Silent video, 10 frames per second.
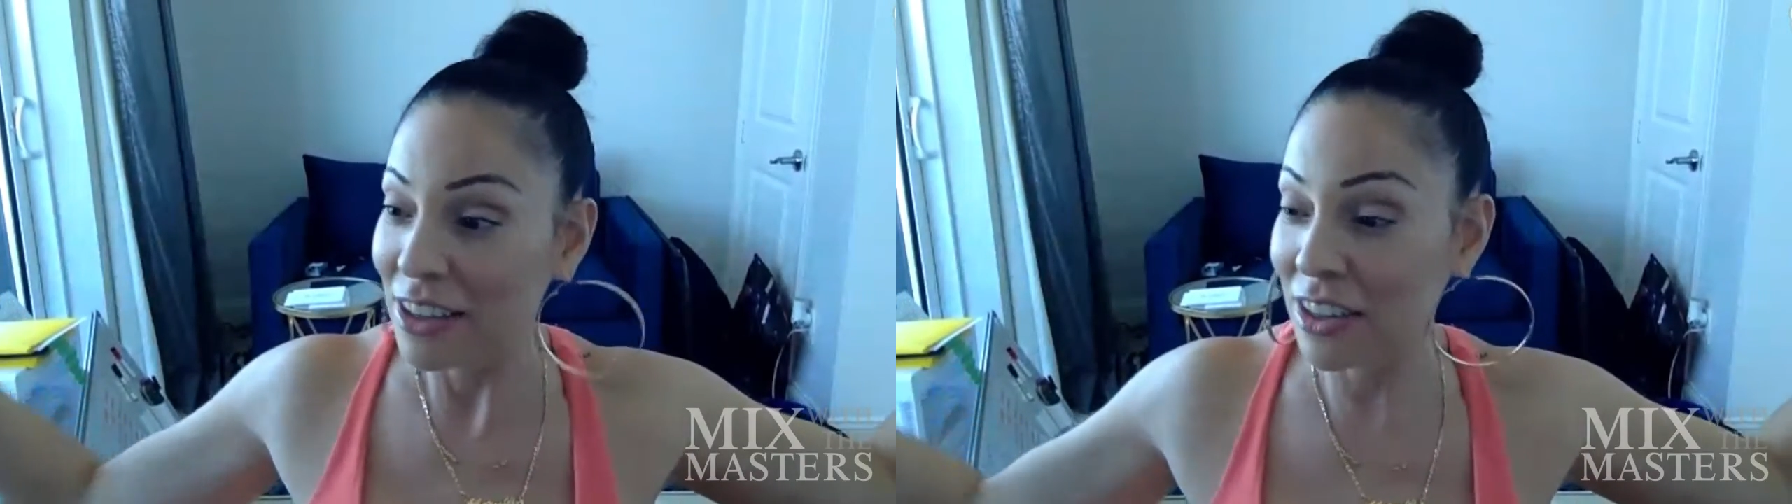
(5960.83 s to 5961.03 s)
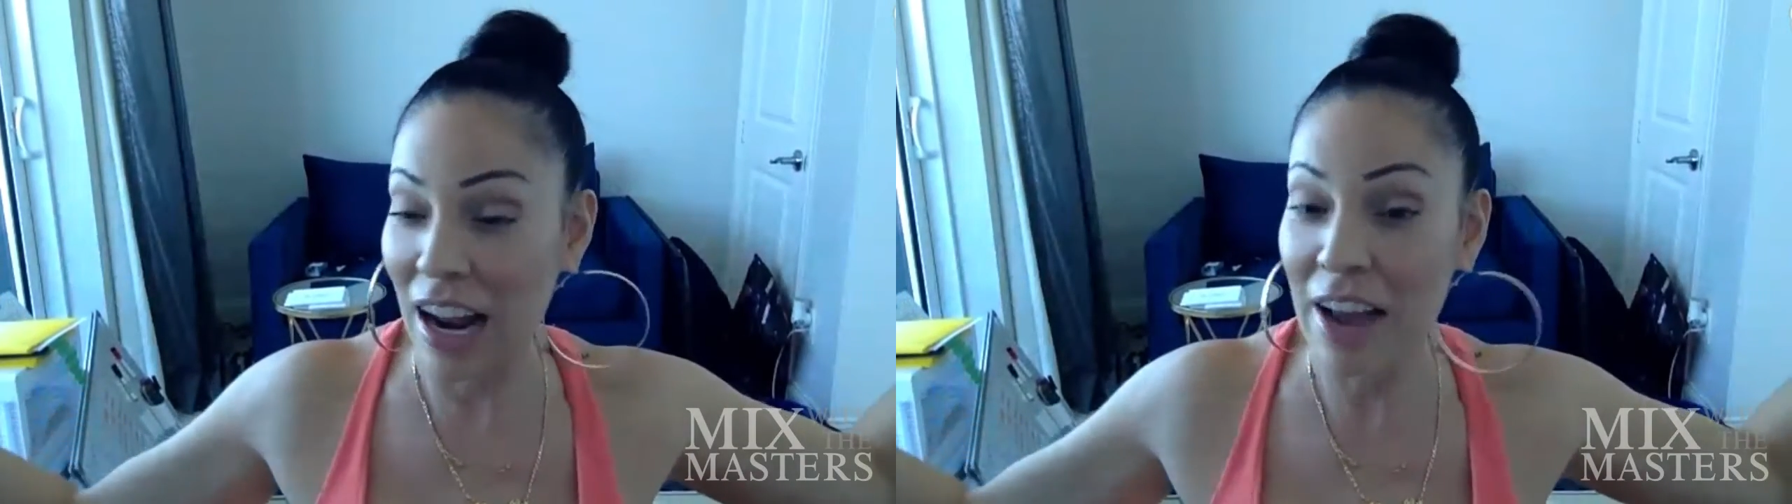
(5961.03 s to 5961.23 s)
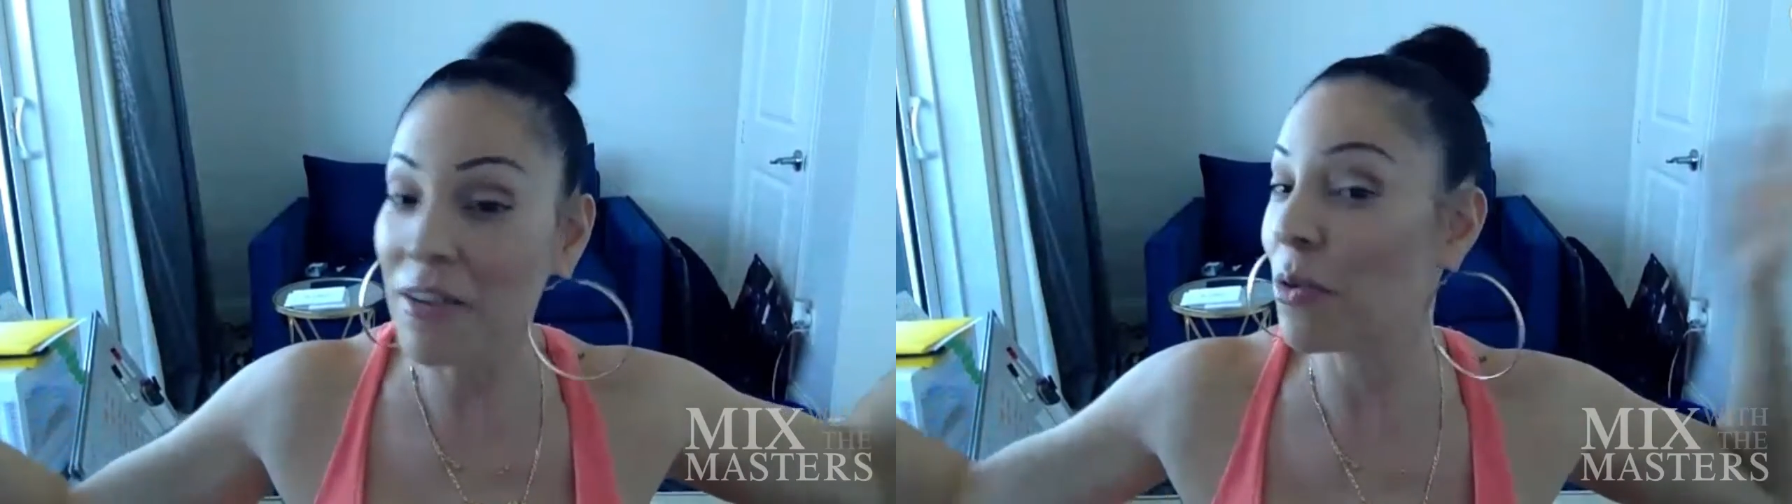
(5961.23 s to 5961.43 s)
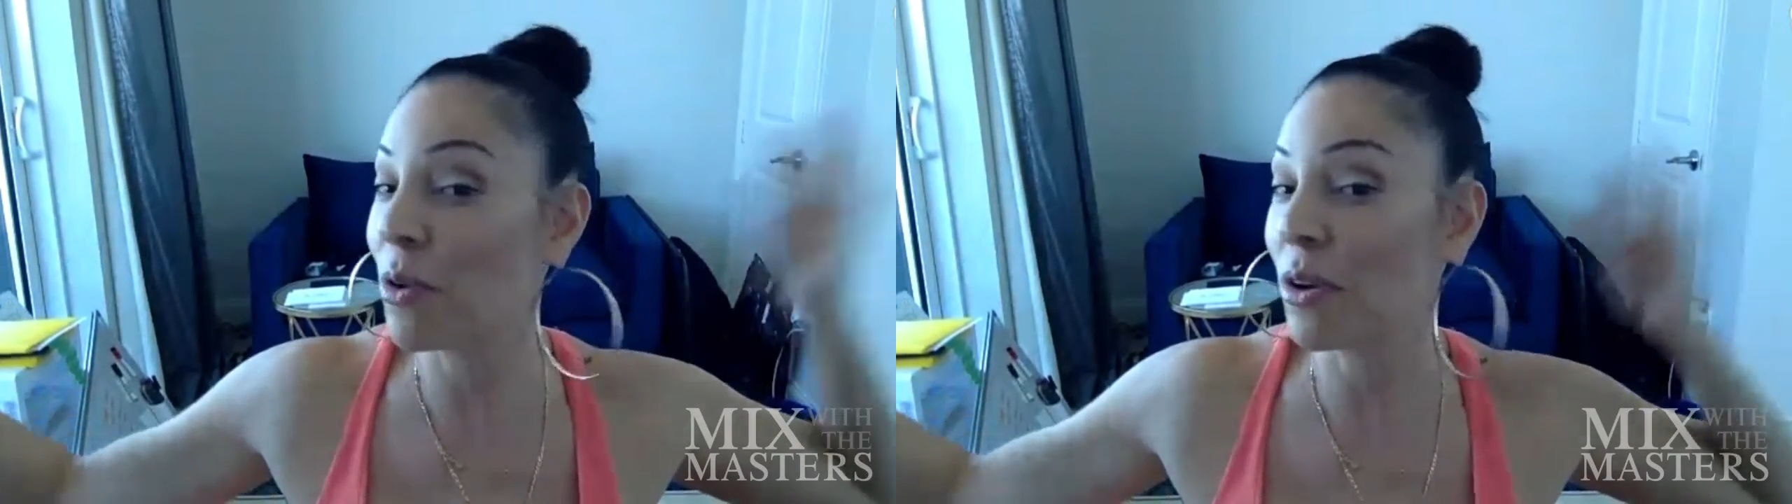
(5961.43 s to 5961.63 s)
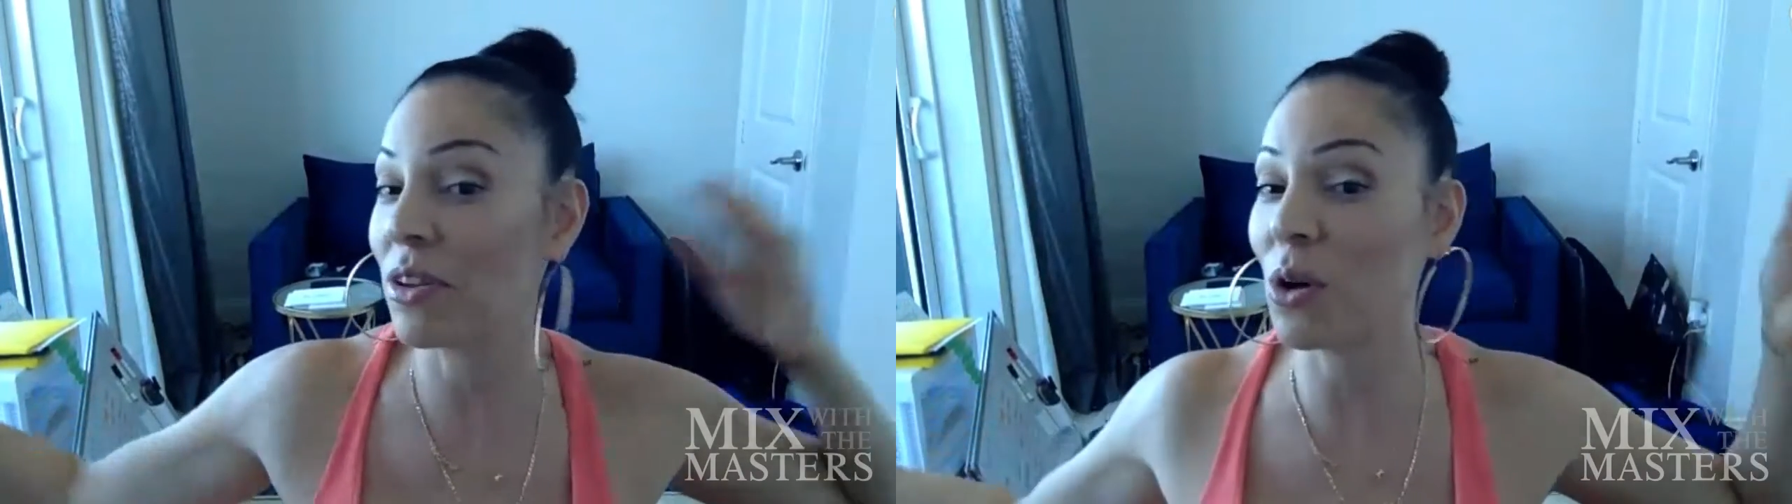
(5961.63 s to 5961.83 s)
shit, I even
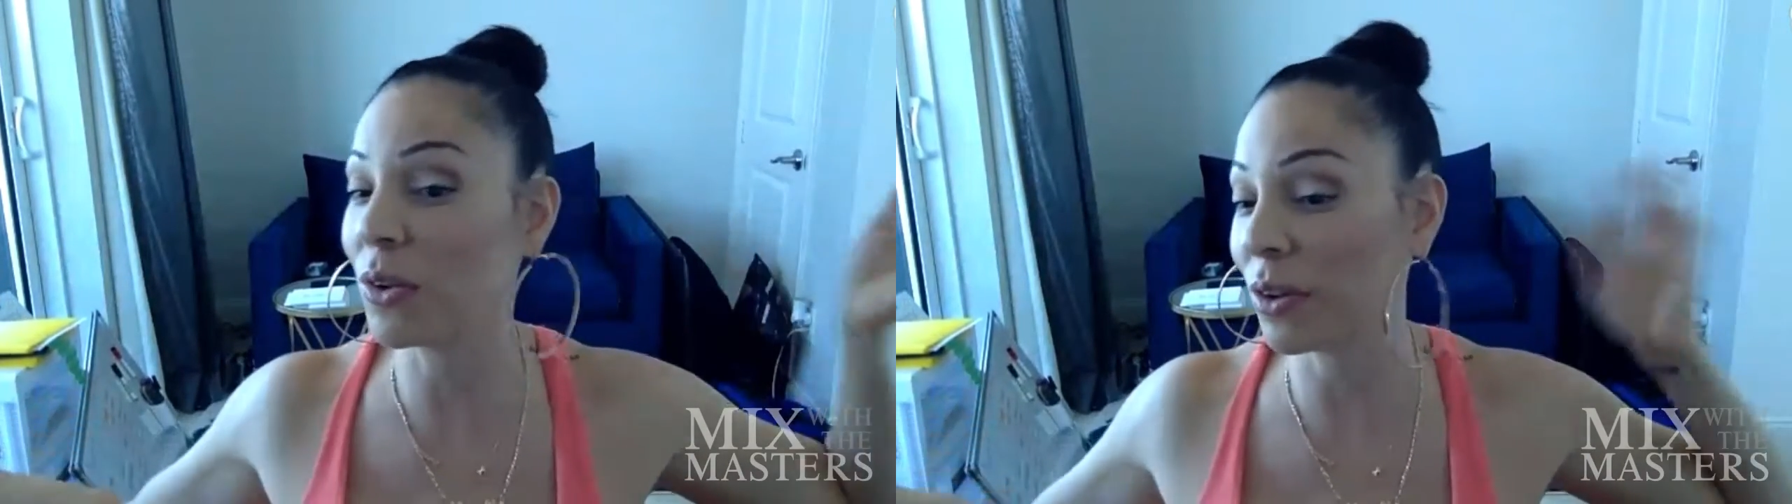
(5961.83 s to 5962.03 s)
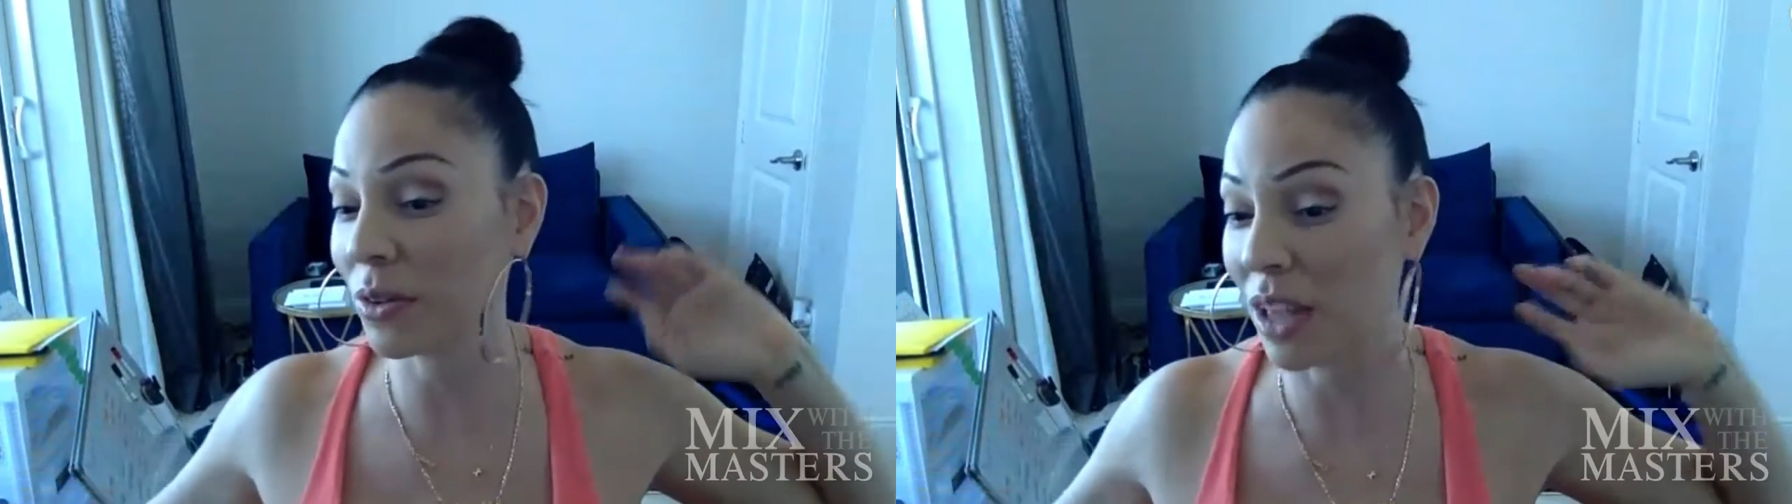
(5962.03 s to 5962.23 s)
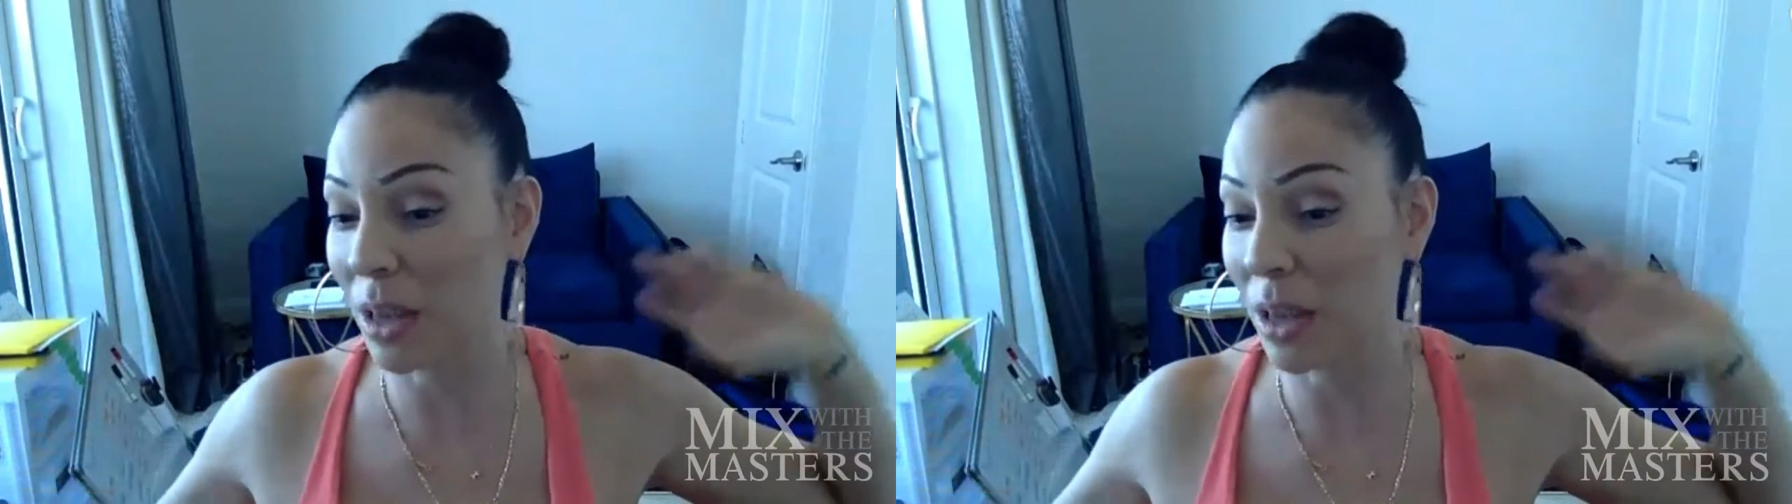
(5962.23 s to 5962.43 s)
want to do over,